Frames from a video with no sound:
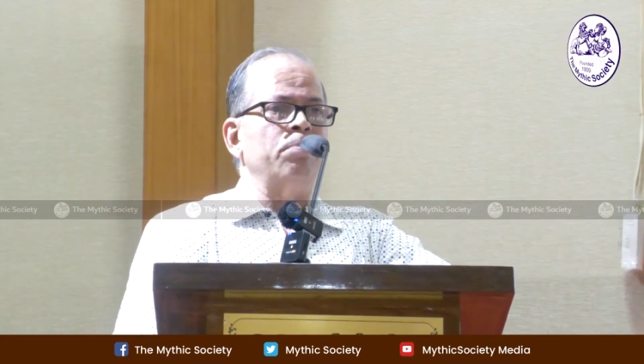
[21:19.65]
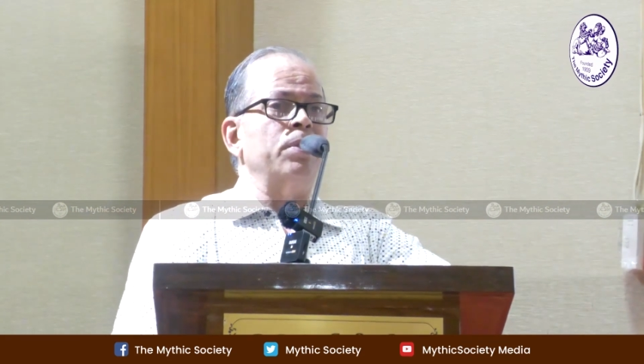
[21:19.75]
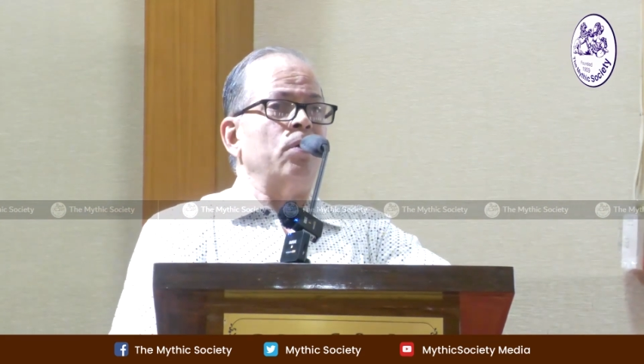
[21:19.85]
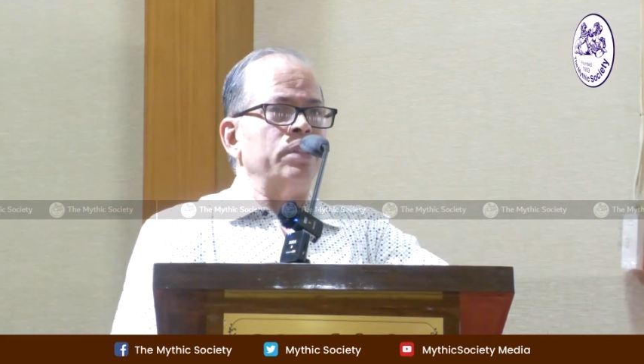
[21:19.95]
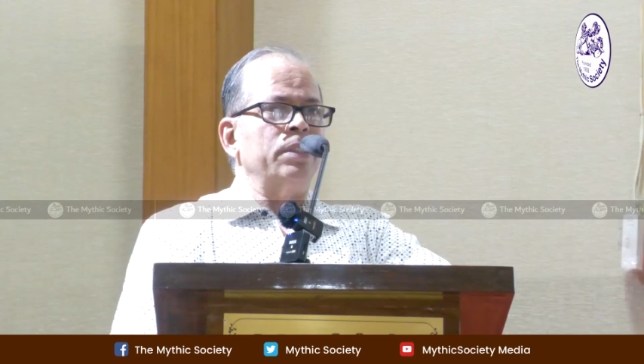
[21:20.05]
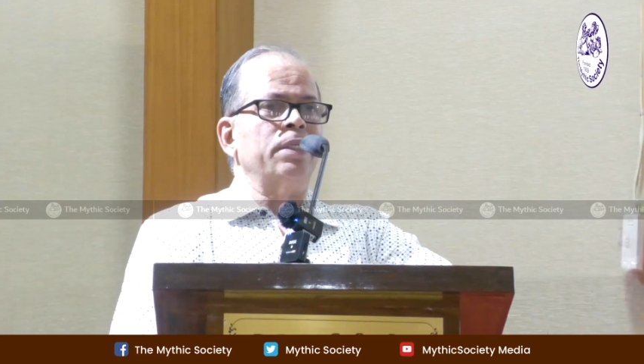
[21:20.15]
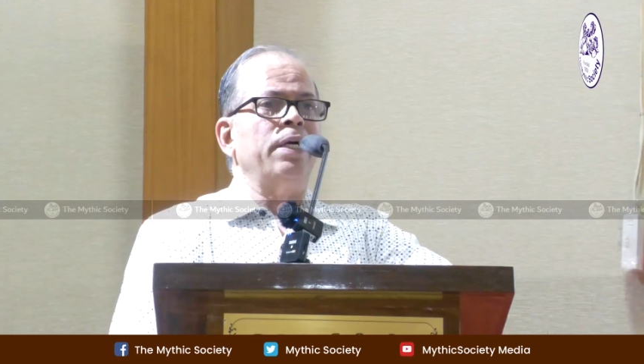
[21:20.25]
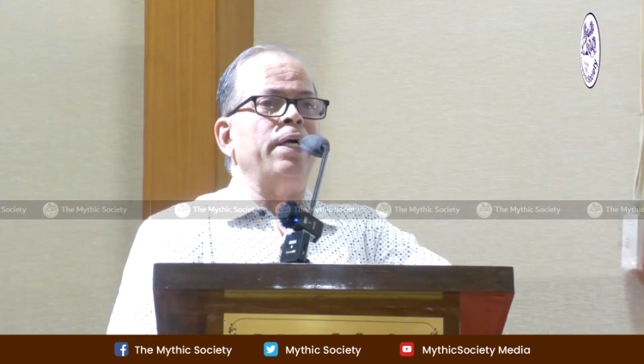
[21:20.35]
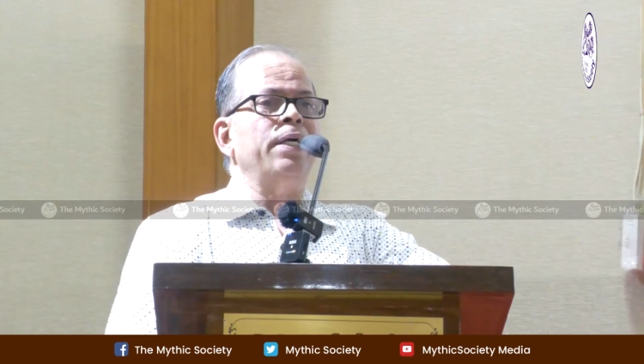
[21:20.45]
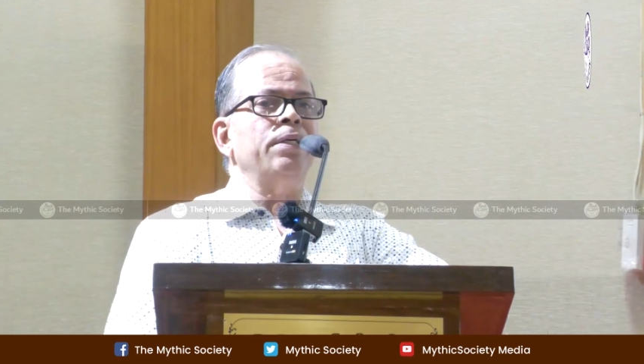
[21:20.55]
but on the other
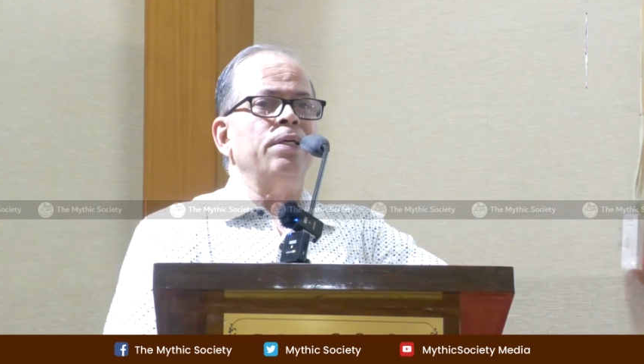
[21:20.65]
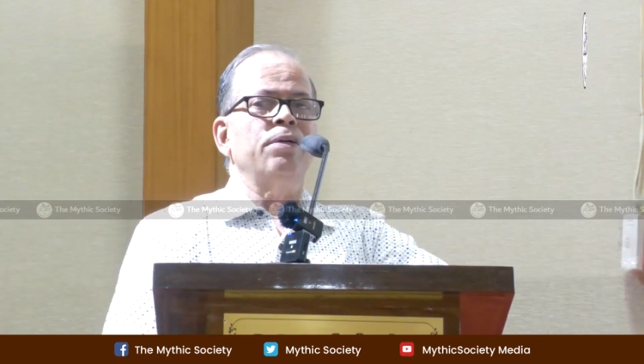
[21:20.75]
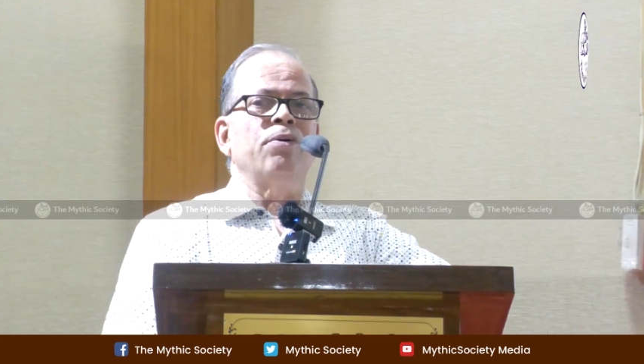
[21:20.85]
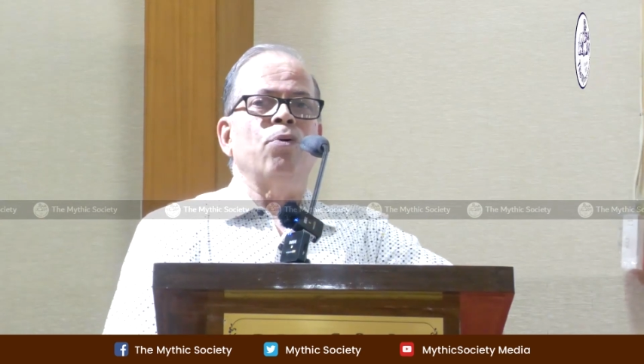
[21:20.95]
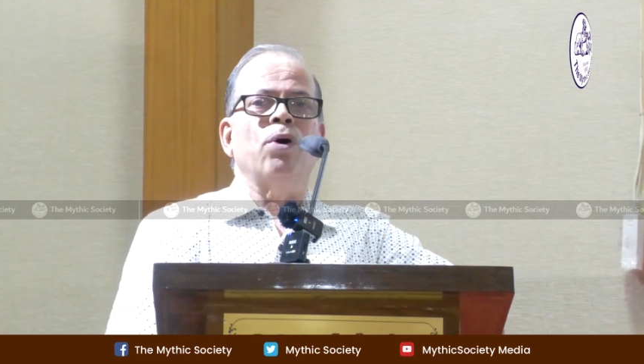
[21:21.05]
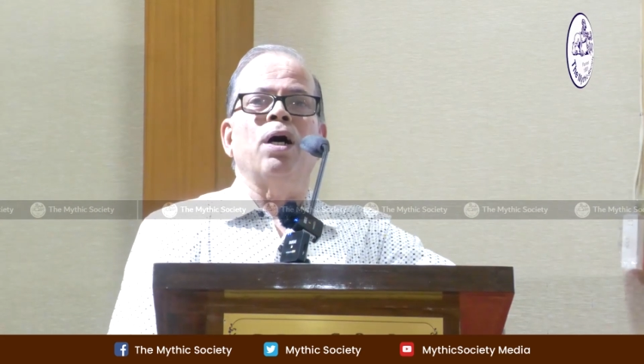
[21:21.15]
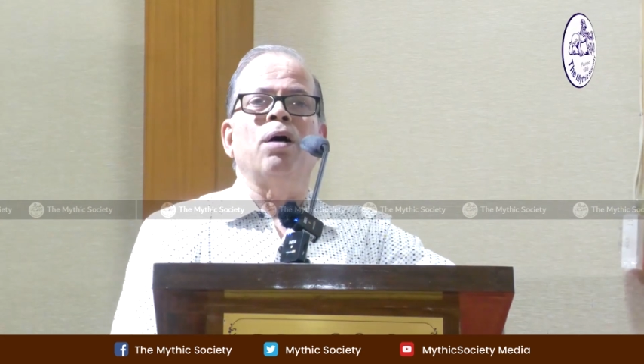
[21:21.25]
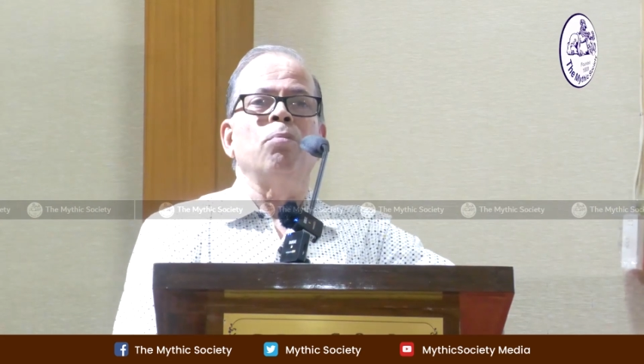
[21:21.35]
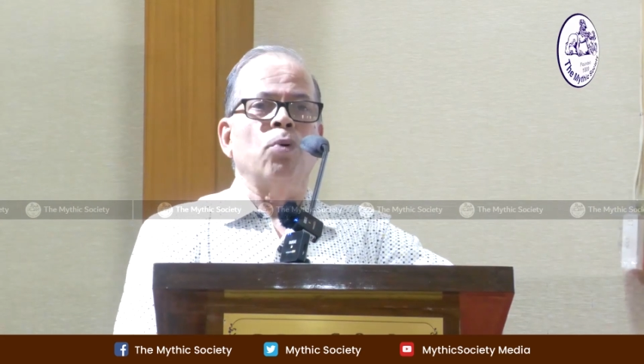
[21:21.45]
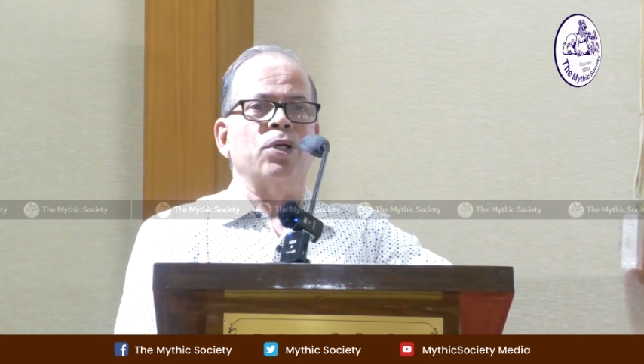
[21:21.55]
hand,
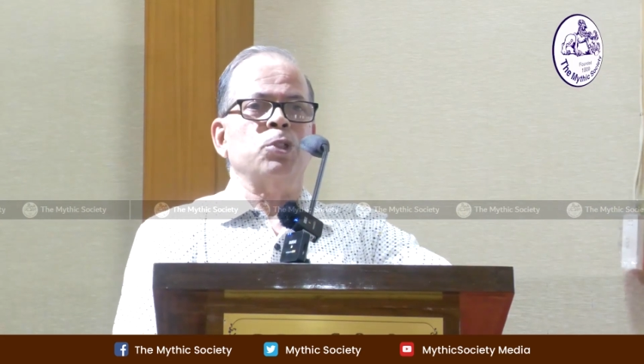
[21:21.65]
more